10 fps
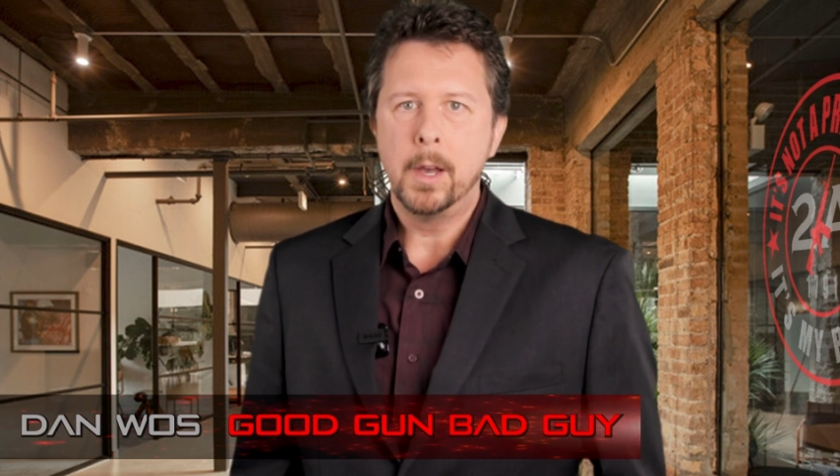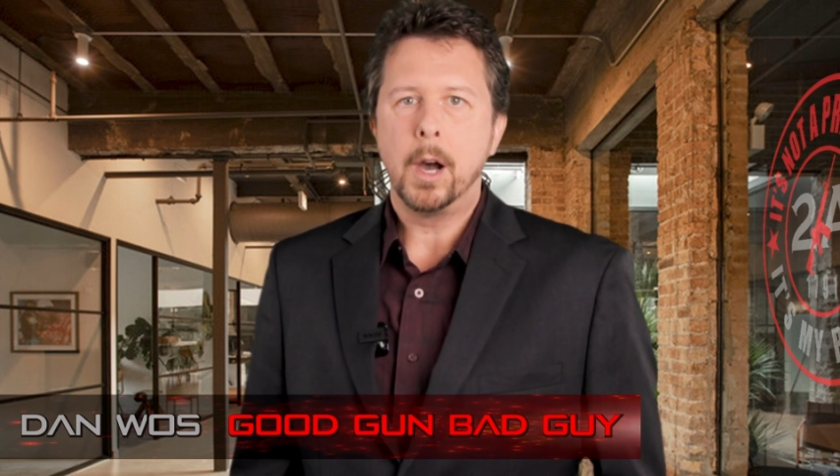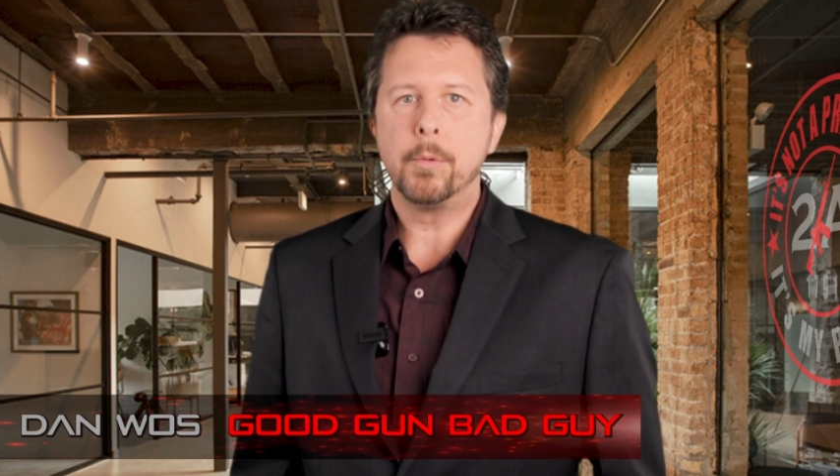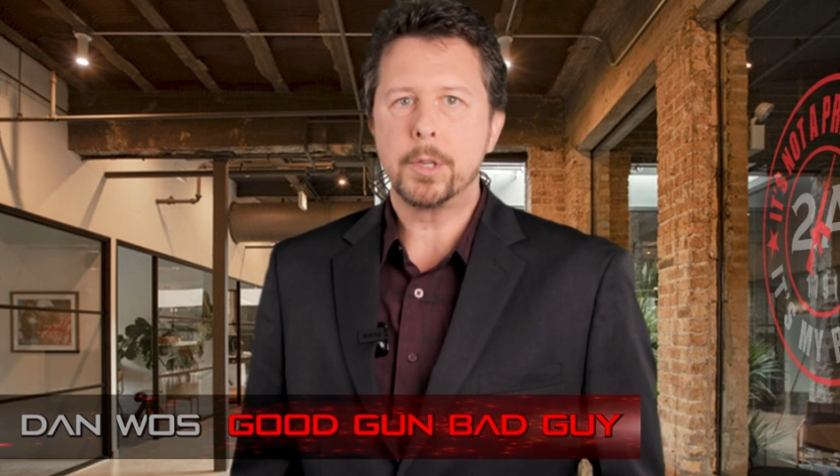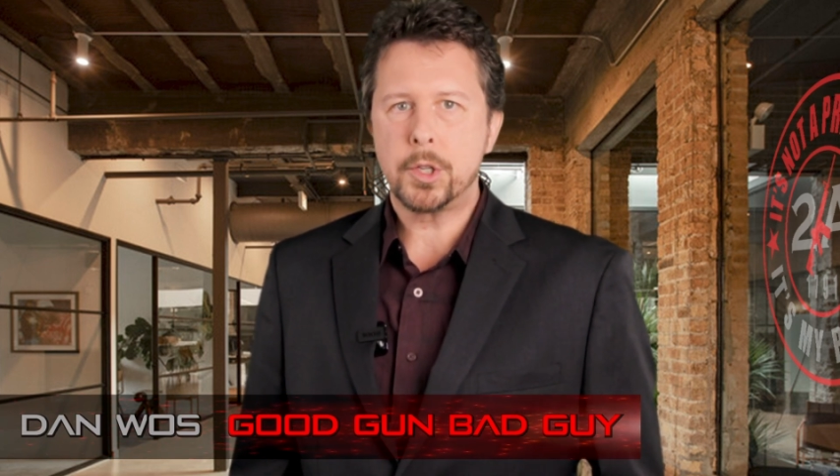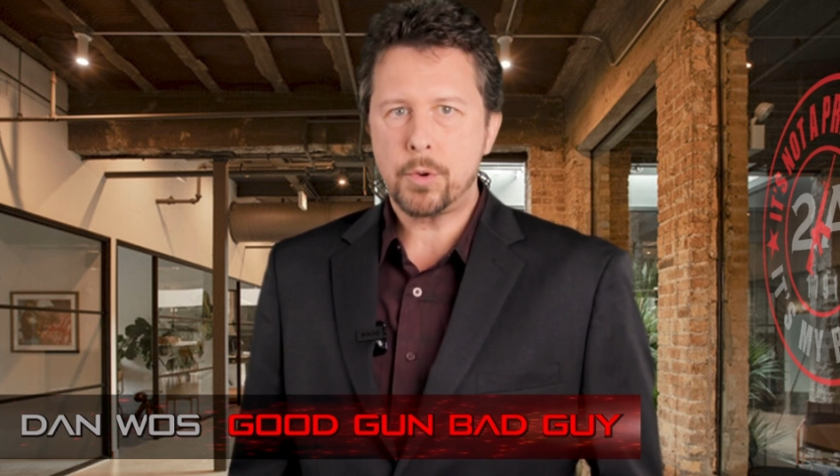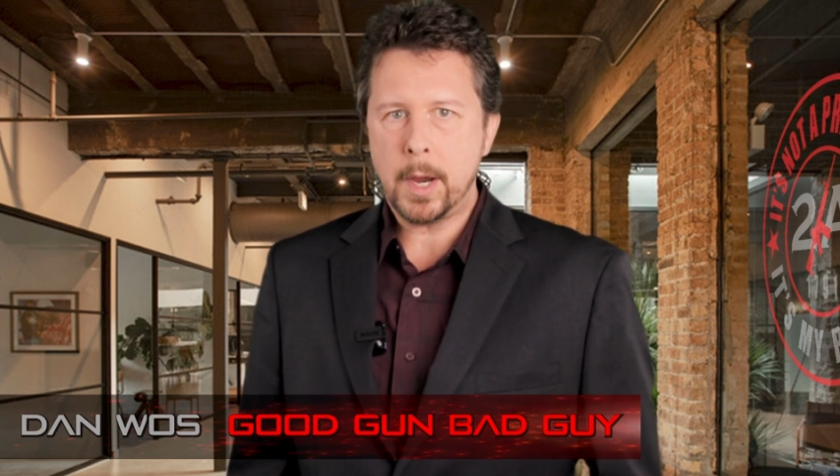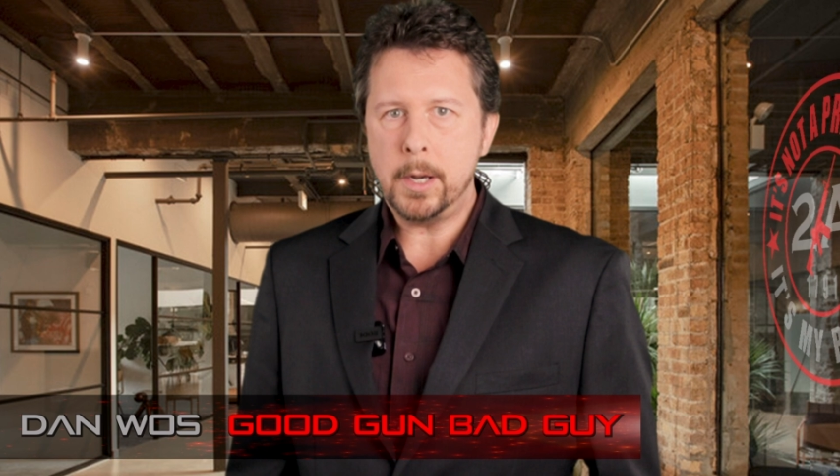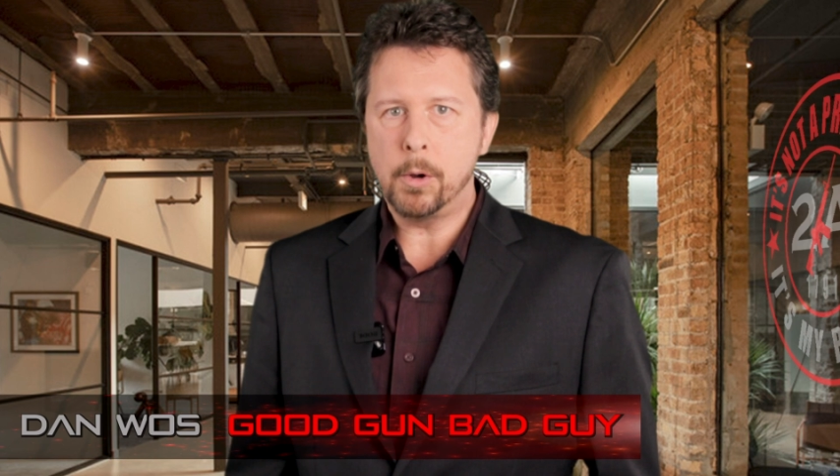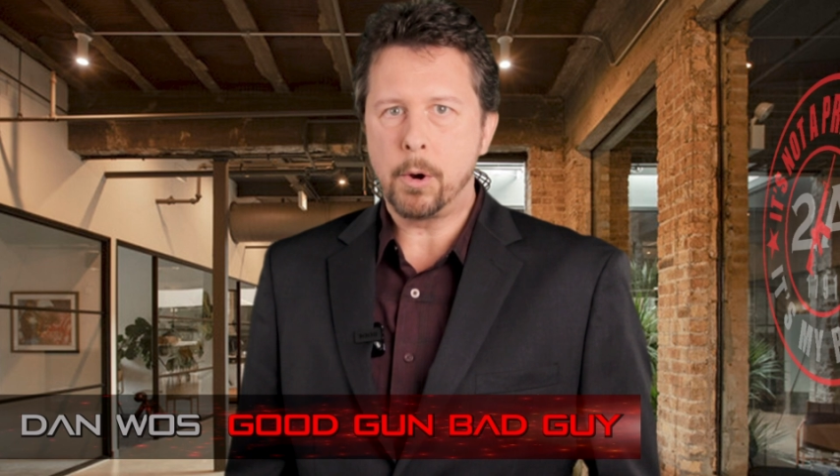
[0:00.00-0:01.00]
a
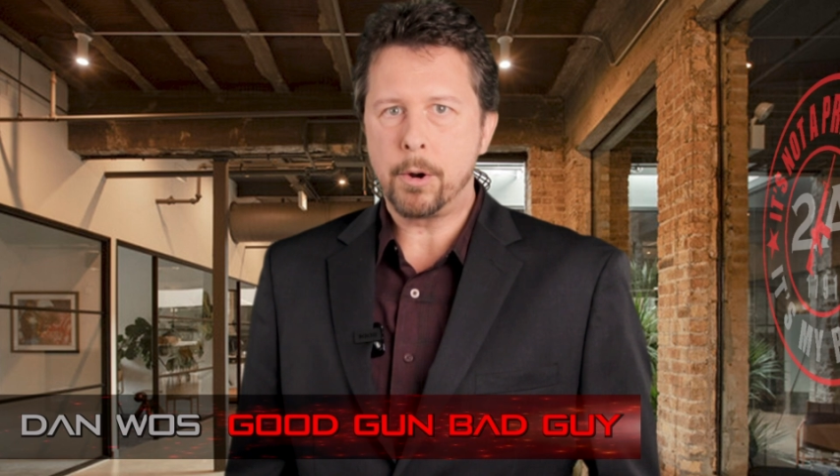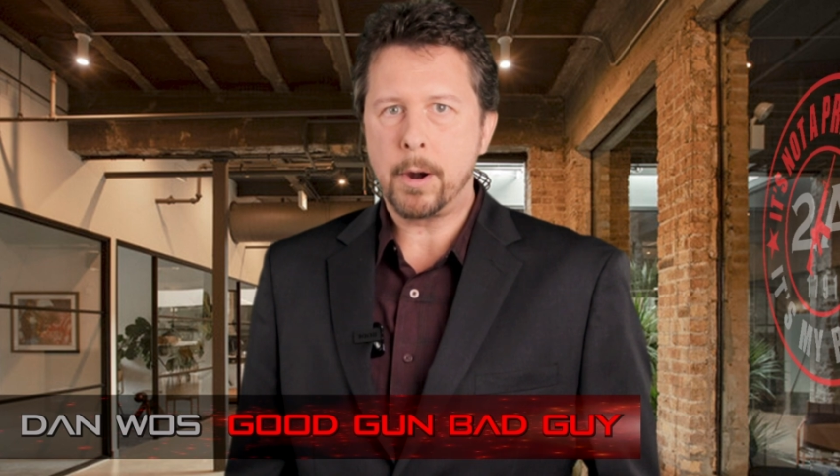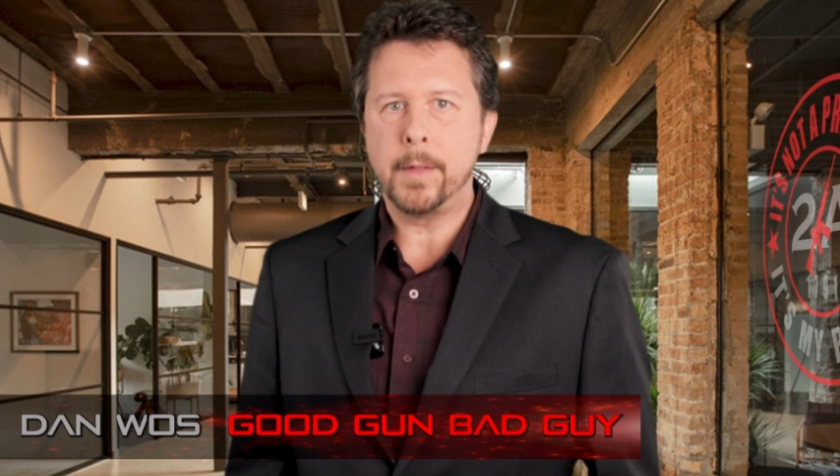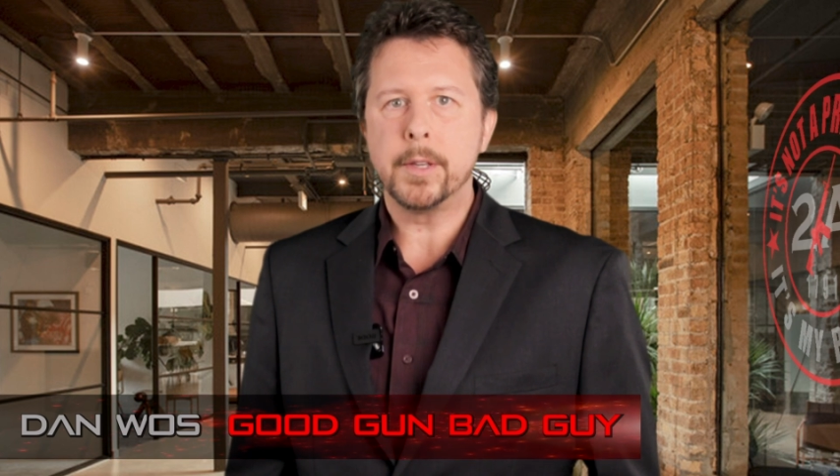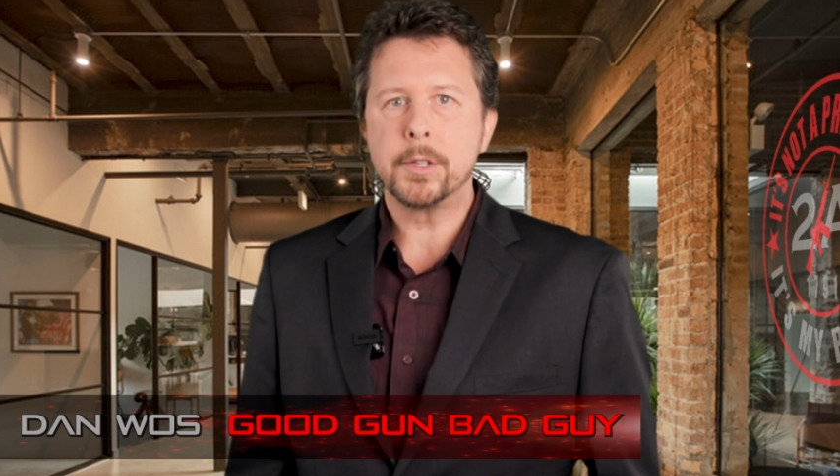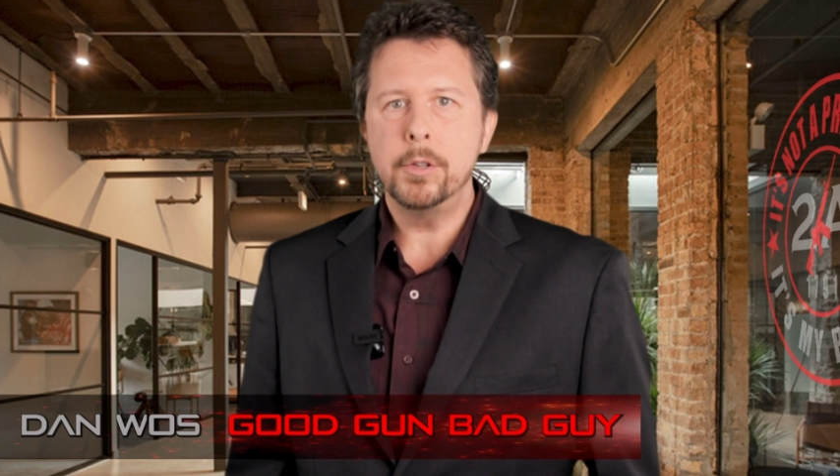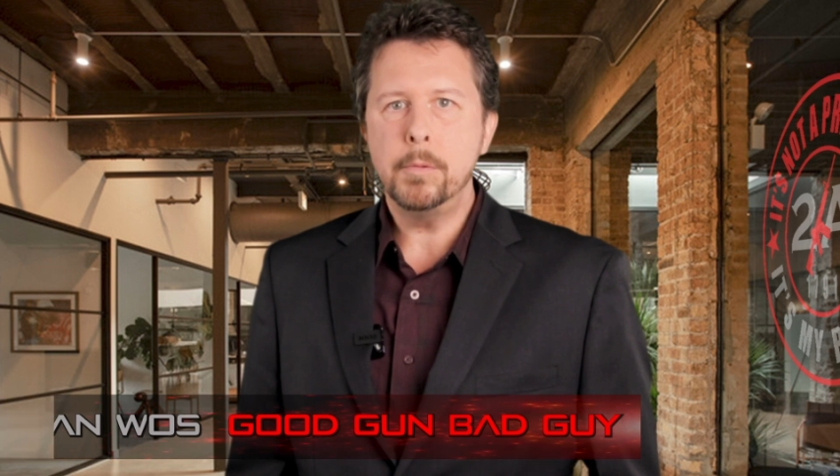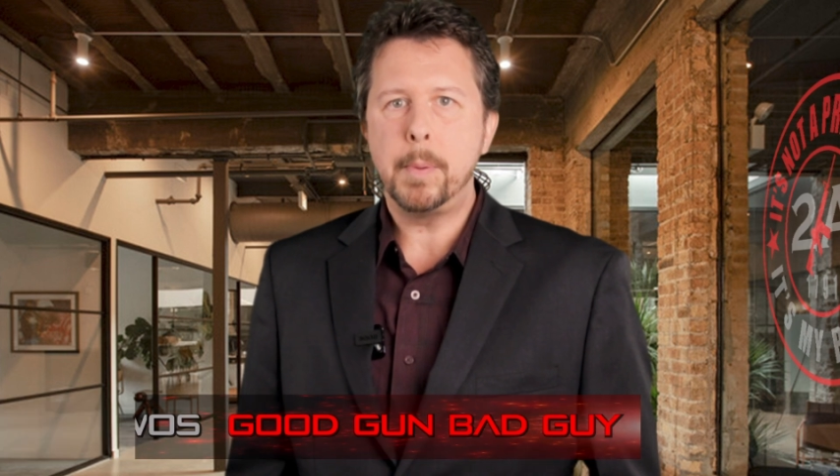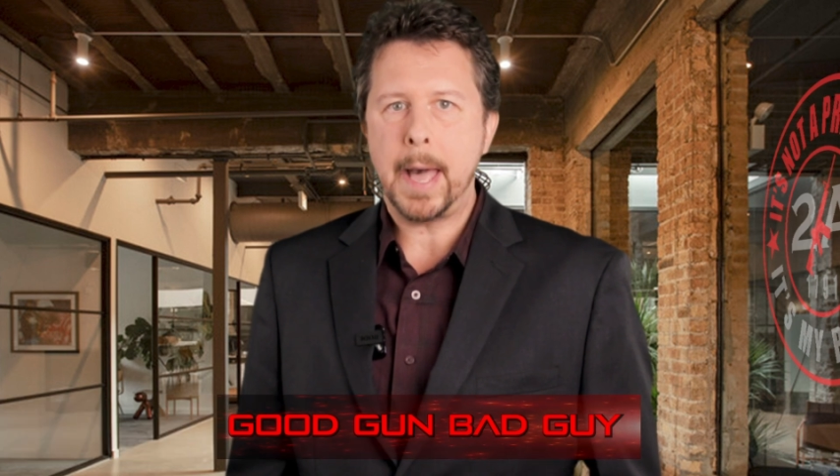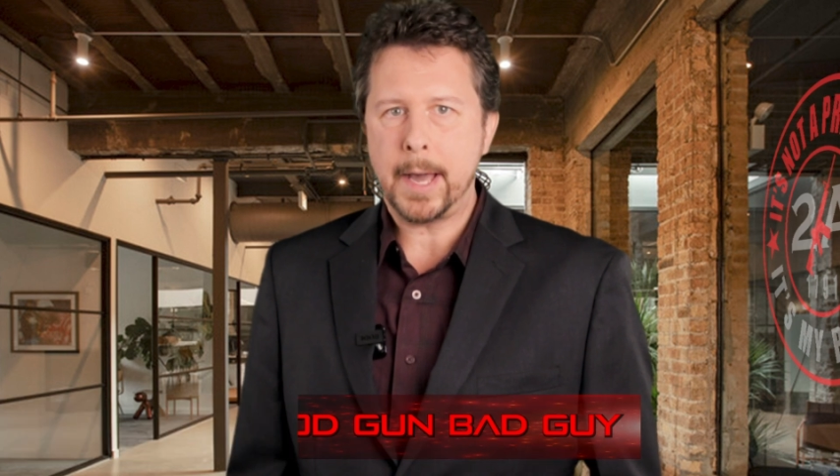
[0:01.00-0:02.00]
restraining order on this
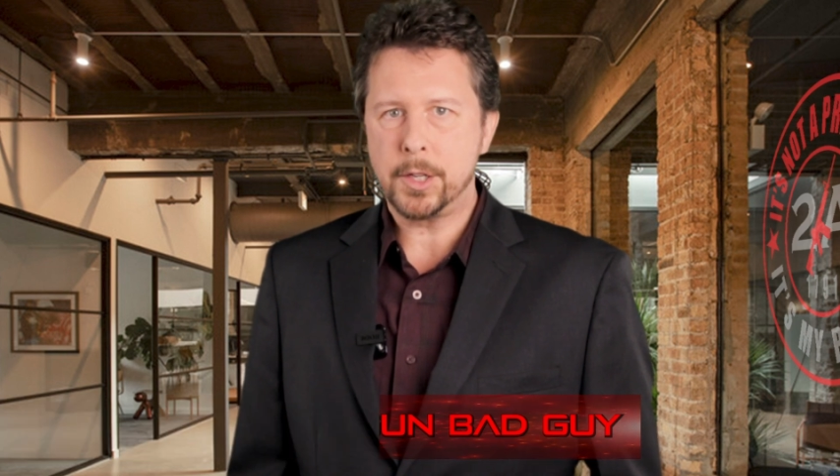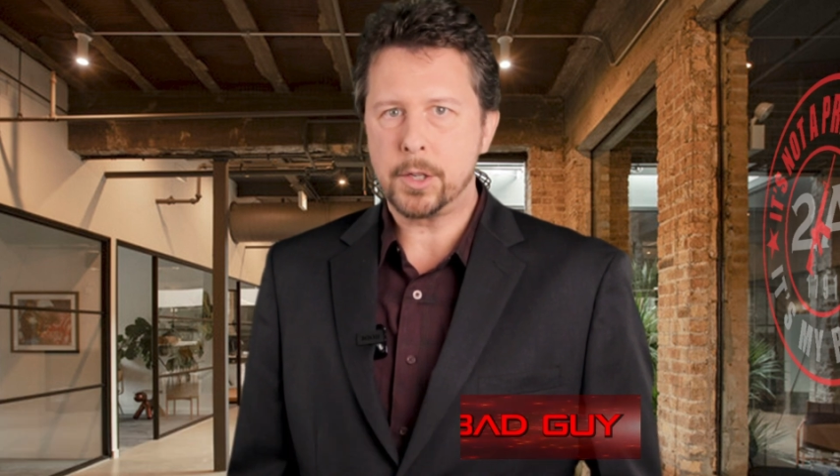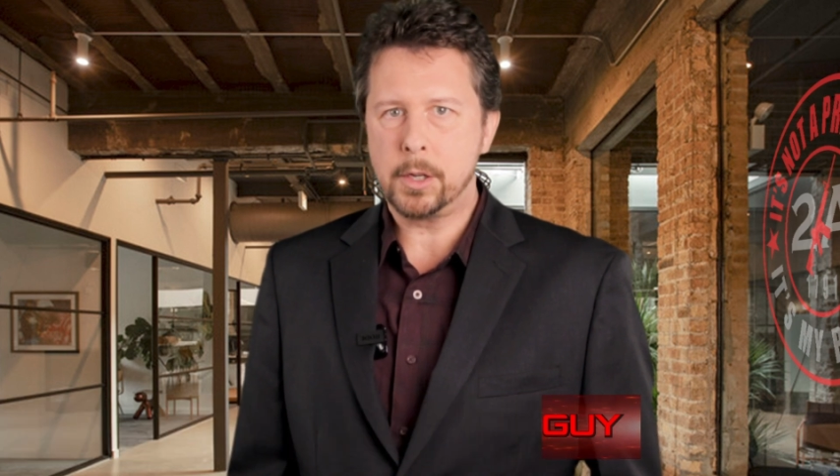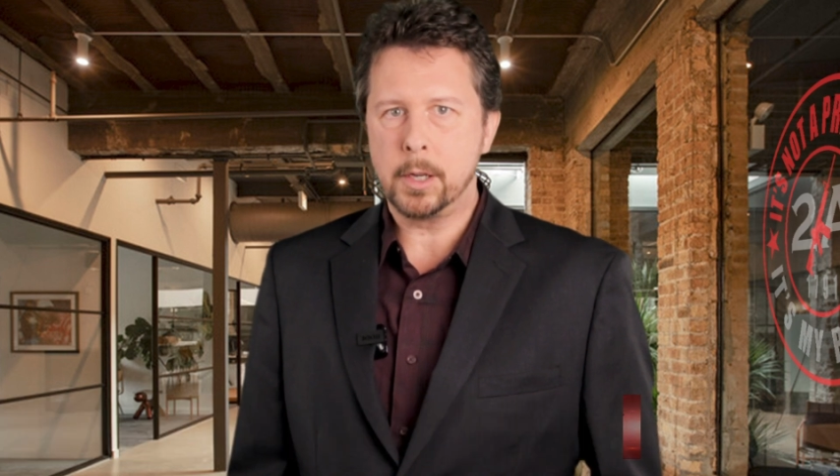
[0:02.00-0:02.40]
new package of